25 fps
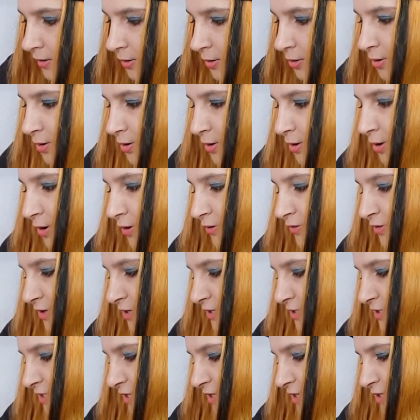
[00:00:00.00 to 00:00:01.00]
oh,
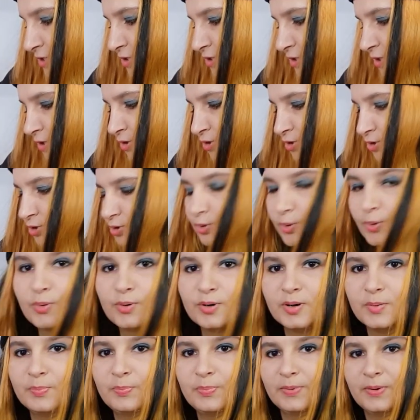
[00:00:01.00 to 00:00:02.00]
this is
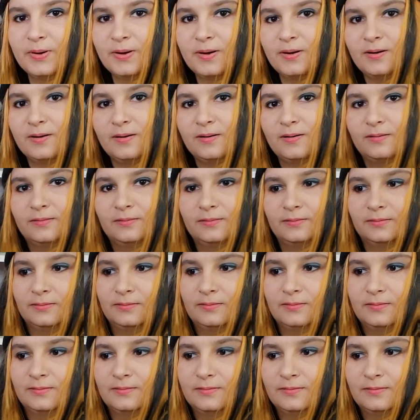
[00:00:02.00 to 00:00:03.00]
adorable.